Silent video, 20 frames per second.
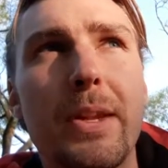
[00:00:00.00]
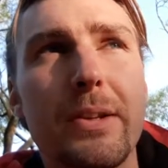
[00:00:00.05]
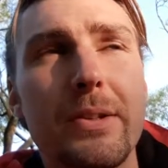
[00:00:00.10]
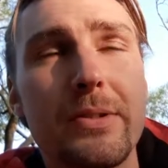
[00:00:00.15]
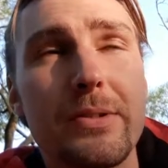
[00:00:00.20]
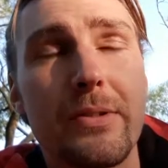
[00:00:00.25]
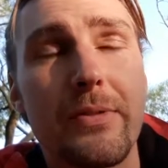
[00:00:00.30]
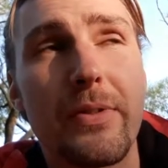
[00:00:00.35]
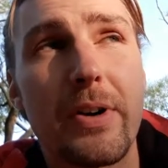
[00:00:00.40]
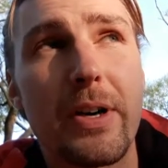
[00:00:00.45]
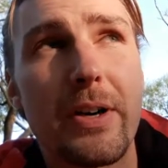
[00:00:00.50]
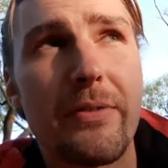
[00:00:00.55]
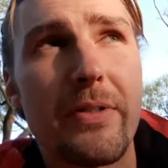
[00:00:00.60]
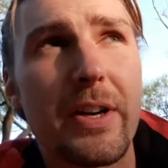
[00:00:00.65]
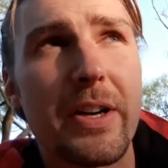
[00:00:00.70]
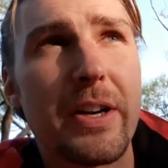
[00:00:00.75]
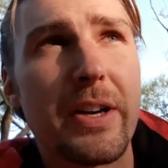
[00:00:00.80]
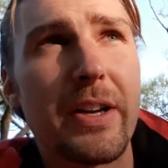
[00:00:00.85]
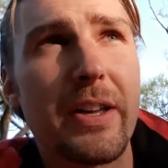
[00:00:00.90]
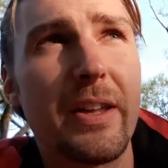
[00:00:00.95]
it's a very,
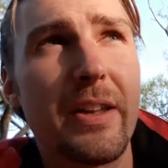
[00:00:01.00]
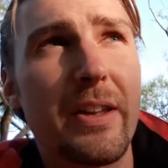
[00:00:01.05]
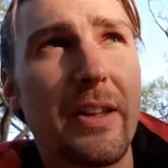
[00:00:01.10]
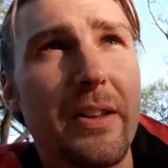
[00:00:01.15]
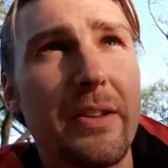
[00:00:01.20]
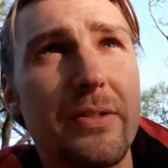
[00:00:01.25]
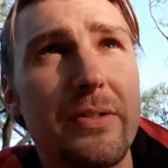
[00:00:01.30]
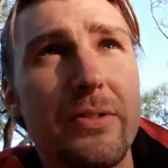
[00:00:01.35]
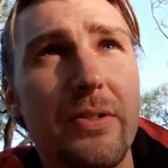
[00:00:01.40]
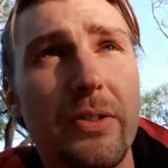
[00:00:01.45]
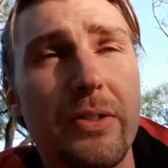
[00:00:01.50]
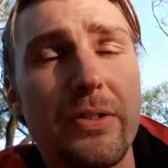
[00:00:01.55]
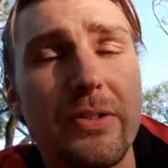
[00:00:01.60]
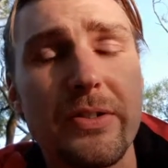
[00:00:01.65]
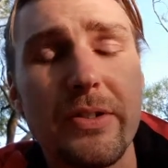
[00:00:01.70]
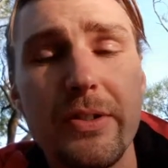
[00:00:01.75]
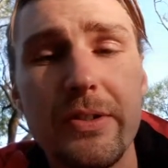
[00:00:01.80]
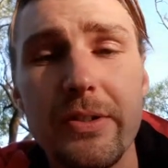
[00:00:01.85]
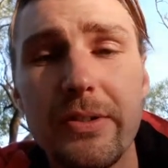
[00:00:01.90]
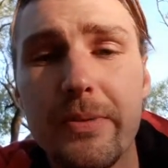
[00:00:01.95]
very uh, strong
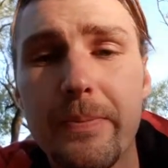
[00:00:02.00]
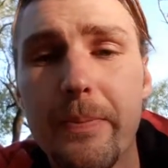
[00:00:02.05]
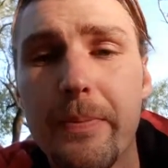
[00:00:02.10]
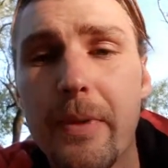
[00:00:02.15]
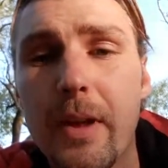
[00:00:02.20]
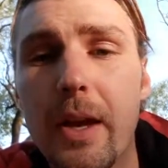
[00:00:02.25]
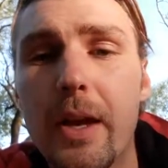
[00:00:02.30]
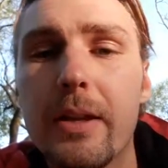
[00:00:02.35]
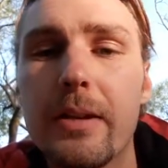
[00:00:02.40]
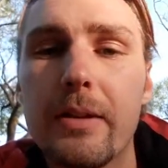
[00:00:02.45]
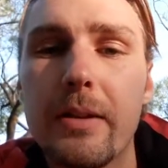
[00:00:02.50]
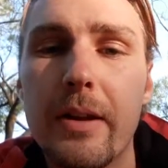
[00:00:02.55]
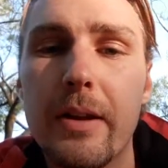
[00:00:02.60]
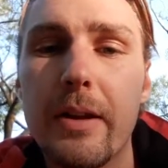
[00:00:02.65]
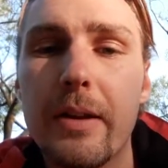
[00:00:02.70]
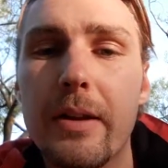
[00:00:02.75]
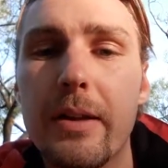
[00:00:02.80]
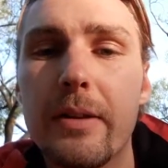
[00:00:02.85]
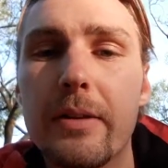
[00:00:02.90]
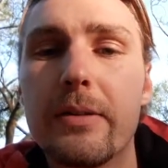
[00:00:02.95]
disease, and
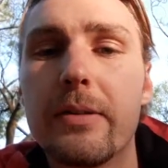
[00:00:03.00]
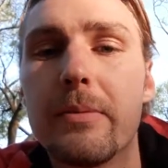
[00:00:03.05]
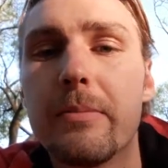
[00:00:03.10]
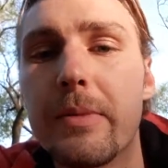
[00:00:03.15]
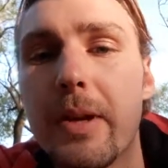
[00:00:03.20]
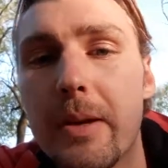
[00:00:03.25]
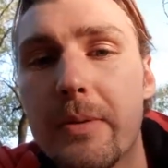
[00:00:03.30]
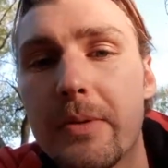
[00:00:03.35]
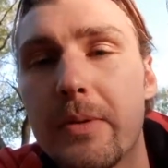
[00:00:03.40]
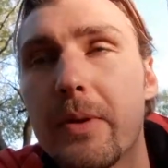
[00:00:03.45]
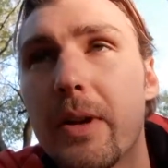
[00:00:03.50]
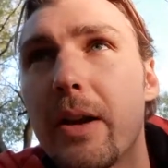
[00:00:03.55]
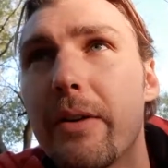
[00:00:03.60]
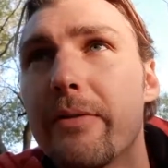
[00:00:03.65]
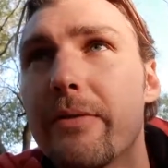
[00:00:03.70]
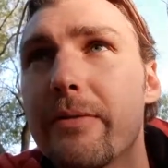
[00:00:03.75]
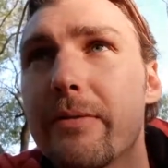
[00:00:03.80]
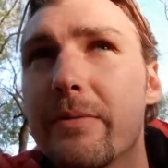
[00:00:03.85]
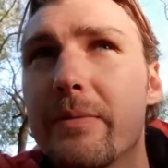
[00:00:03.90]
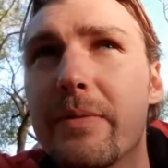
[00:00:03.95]
uh, sometimes when
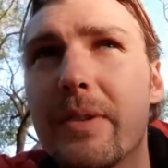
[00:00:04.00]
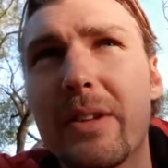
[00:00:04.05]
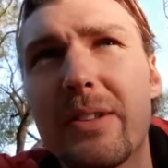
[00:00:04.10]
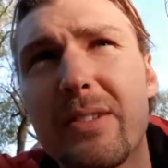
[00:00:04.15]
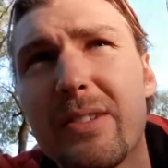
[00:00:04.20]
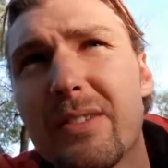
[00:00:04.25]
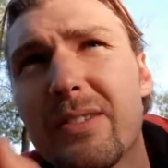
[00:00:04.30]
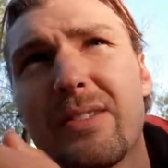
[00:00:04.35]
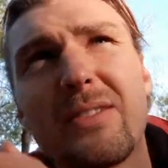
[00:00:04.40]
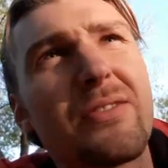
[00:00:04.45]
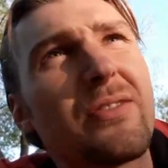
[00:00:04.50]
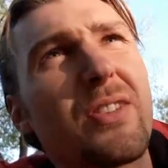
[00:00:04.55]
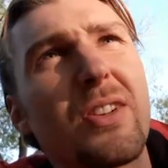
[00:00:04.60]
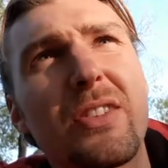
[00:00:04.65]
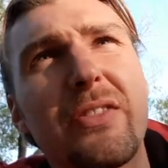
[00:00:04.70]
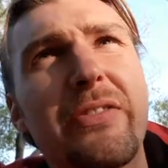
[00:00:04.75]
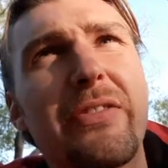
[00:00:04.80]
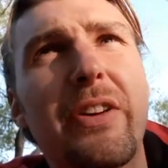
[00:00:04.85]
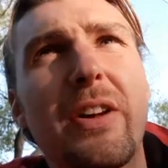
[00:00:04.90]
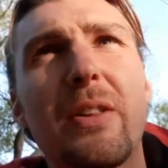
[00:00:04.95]
I've just
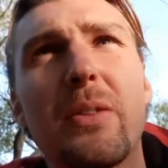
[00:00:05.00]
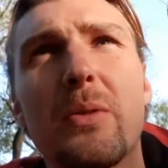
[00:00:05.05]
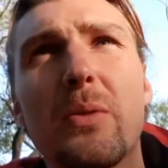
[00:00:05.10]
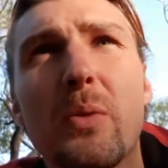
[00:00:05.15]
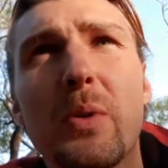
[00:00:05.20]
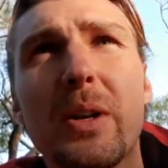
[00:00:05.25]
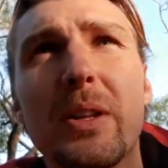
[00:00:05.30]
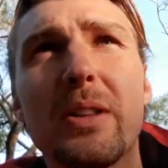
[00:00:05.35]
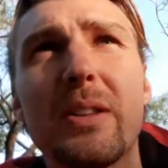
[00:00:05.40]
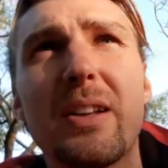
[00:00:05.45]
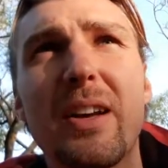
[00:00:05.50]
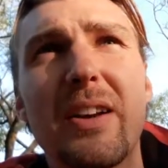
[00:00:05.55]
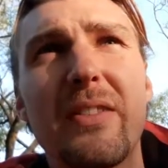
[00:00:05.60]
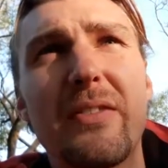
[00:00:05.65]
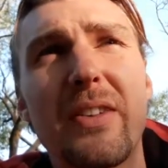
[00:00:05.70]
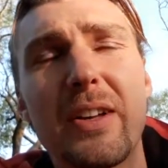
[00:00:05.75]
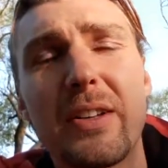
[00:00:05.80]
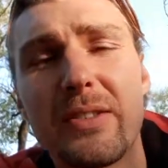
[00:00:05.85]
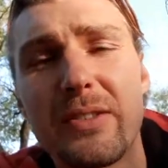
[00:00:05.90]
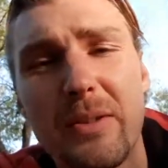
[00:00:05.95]
not felt well, I've
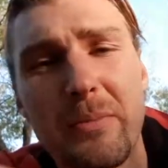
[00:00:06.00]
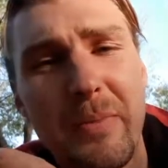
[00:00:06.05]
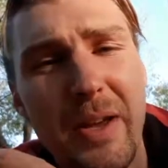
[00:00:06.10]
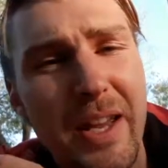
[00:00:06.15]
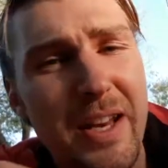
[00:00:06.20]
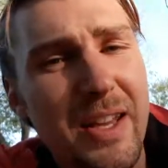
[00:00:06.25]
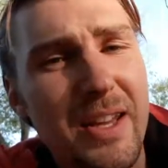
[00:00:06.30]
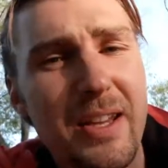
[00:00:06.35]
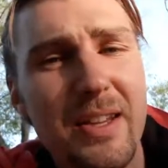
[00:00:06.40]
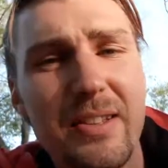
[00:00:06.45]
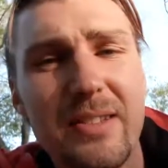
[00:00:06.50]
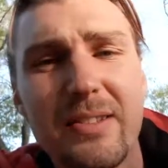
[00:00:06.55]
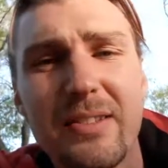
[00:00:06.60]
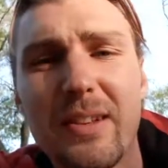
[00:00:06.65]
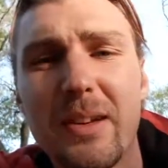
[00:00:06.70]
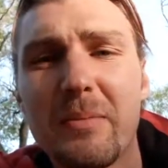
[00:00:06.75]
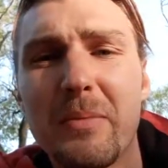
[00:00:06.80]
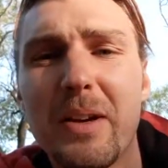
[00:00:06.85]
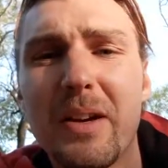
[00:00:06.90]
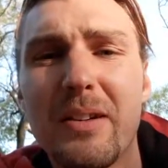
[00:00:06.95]
had some headaches,
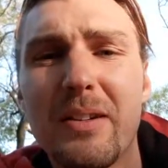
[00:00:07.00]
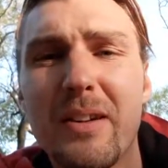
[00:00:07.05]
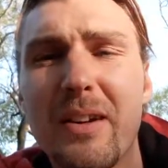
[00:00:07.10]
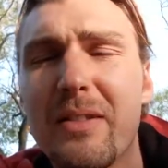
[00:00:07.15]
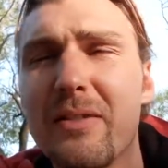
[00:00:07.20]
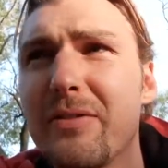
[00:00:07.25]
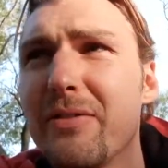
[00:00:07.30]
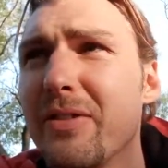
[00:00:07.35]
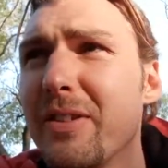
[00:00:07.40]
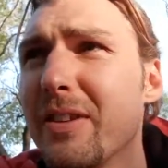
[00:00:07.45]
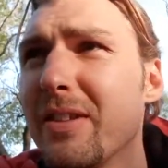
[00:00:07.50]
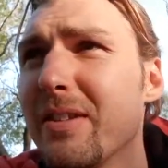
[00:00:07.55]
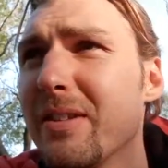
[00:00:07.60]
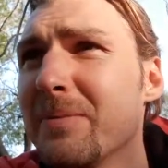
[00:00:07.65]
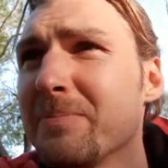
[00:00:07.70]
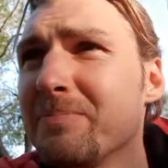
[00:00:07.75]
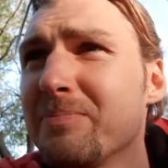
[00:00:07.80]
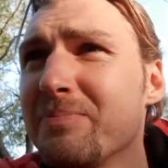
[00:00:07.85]
I'm, I feel